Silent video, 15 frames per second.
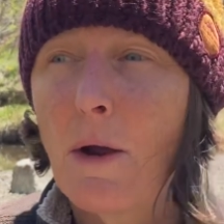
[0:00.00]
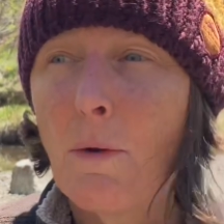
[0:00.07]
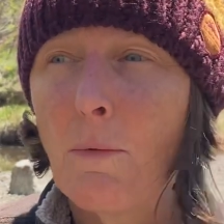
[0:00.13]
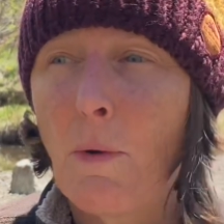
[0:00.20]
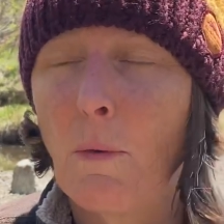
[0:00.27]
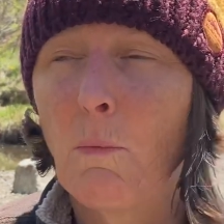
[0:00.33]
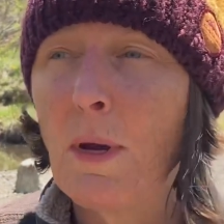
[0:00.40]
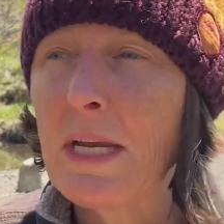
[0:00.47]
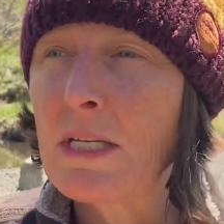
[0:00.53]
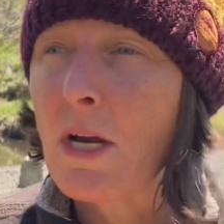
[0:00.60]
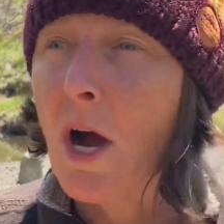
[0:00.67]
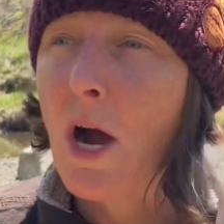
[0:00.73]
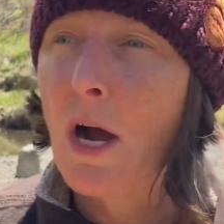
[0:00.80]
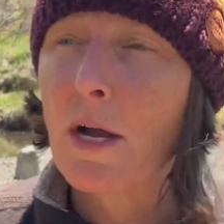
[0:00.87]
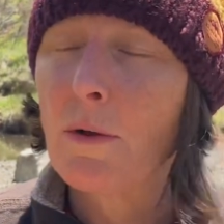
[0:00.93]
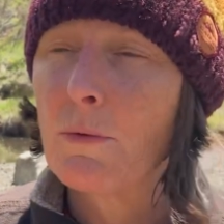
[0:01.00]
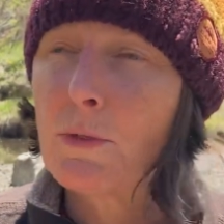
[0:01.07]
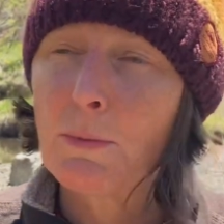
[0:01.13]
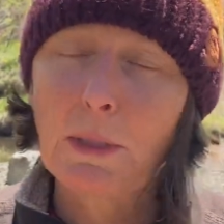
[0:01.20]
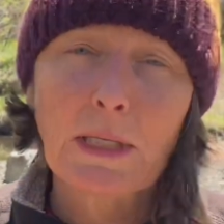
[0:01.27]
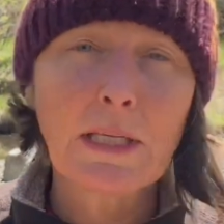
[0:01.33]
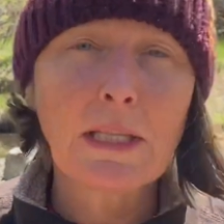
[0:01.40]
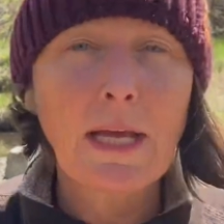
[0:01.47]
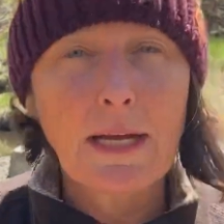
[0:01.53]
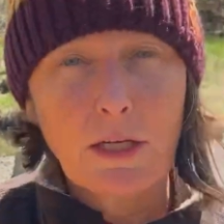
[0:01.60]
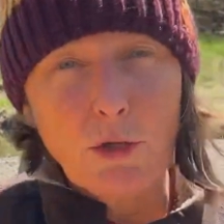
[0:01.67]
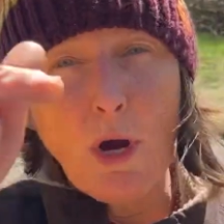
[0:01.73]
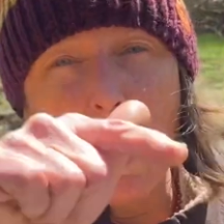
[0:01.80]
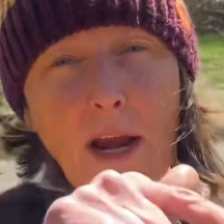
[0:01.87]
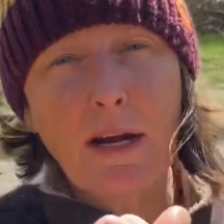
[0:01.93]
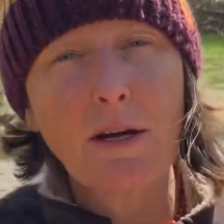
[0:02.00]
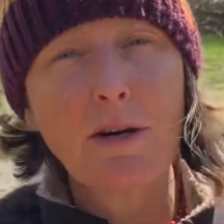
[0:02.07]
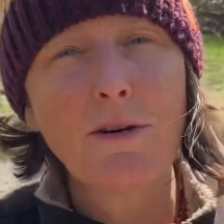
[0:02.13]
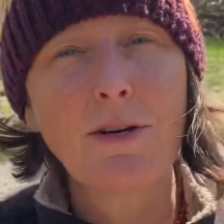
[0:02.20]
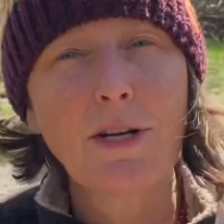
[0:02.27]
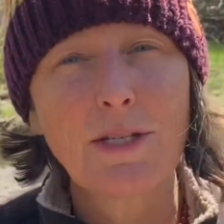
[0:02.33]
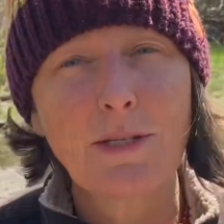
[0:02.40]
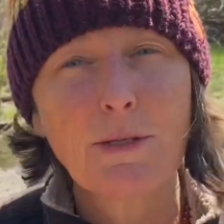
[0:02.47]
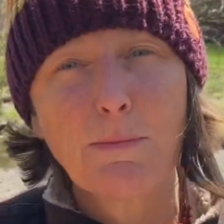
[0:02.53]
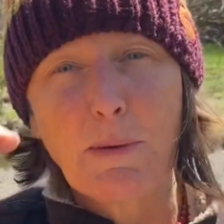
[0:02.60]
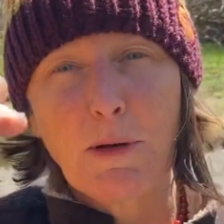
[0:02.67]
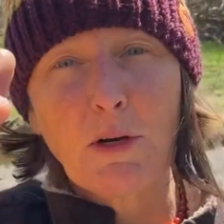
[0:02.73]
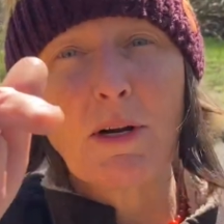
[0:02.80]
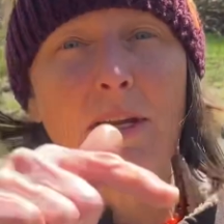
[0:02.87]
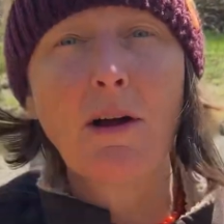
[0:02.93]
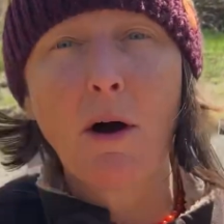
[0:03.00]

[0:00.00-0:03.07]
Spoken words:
when we talk, it's really like a triangle because Spirit